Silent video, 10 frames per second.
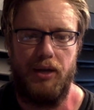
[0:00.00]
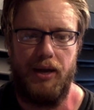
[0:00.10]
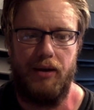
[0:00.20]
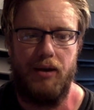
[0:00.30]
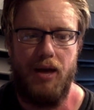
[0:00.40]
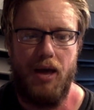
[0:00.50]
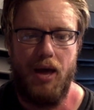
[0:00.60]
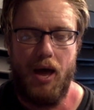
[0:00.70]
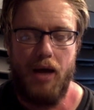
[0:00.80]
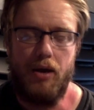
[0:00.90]
And
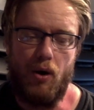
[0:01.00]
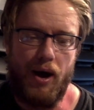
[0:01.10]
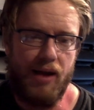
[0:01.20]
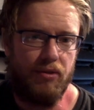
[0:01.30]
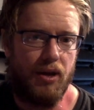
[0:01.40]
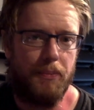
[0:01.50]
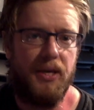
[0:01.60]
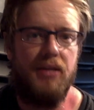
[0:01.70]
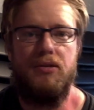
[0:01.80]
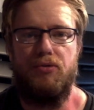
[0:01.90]
I have a lot of
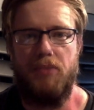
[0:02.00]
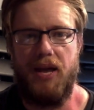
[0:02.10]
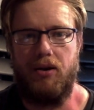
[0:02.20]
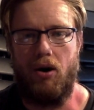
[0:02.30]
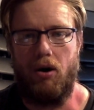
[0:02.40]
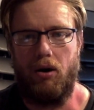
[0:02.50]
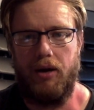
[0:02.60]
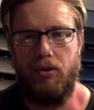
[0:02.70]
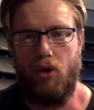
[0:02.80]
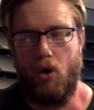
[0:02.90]
pieces from that car,
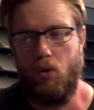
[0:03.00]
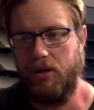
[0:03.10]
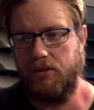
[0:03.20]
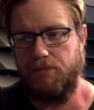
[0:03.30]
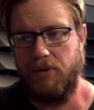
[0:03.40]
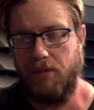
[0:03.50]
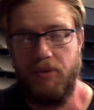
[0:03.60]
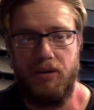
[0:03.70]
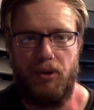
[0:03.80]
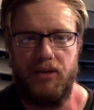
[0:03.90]
and it will always be a
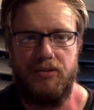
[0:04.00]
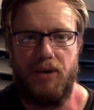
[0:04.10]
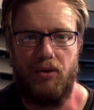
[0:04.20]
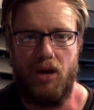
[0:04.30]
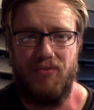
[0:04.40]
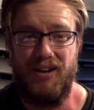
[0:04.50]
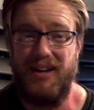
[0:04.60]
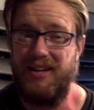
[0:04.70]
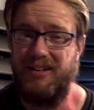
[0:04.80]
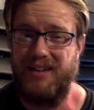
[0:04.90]
big place in my life, and I
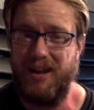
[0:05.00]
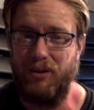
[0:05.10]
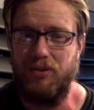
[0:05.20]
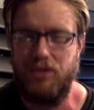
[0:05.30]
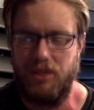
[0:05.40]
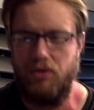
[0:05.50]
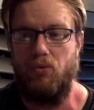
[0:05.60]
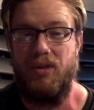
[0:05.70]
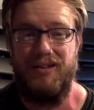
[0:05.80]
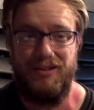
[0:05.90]
can guarantee you
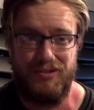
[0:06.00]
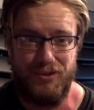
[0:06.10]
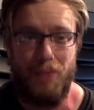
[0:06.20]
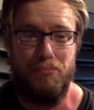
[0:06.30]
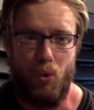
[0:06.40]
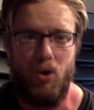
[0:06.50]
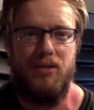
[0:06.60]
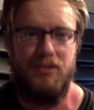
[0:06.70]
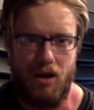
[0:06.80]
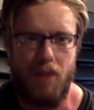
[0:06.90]
that at some point
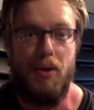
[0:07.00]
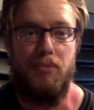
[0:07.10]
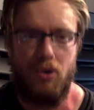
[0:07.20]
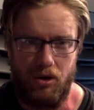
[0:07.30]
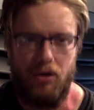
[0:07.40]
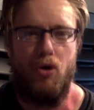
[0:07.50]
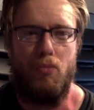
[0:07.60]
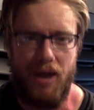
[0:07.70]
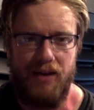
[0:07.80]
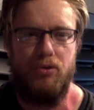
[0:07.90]
in time I'm going to go
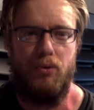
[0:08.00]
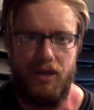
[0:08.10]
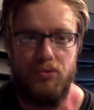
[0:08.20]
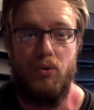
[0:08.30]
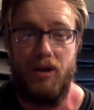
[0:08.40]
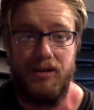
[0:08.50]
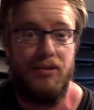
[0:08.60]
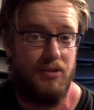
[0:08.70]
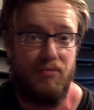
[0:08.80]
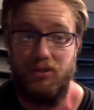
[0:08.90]
back to an
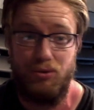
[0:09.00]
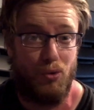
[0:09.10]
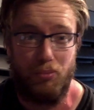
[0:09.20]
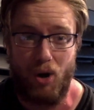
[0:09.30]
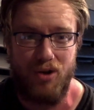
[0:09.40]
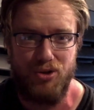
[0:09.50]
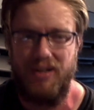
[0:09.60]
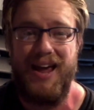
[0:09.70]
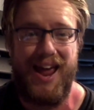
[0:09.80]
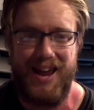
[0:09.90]
S197 to do a
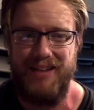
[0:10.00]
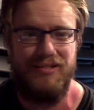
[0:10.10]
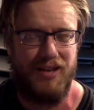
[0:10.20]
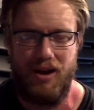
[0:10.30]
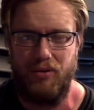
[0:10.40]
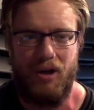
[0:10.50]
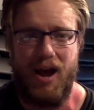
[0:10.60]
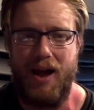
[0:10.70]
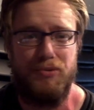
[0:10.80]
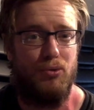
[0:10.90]
project, hands down.
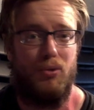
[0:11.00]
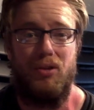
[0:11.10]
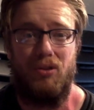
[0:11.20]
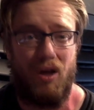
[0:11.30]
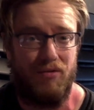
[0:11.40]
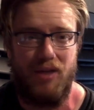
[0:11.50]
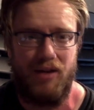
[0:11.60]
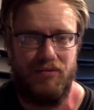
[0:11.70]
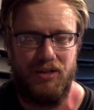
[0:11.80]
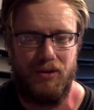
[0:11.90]
I absolutely love
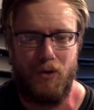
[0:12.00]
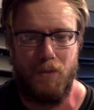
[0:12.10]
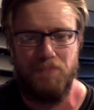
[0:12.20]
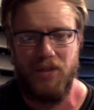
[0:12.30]
that vehicle.